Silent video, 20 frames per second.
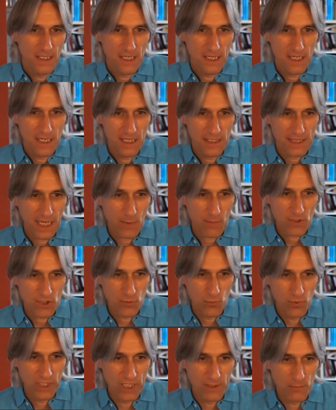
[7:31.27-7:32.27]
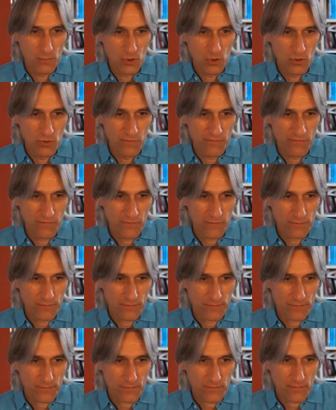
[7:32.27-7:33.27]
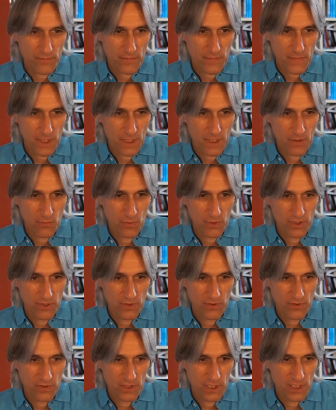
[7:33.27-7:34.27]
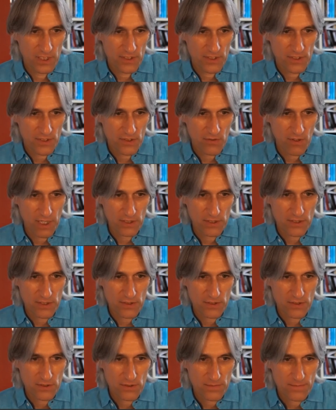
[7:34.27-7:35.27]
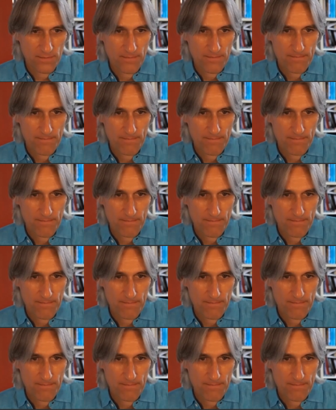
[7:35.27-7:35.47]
That was a winning move with these threats.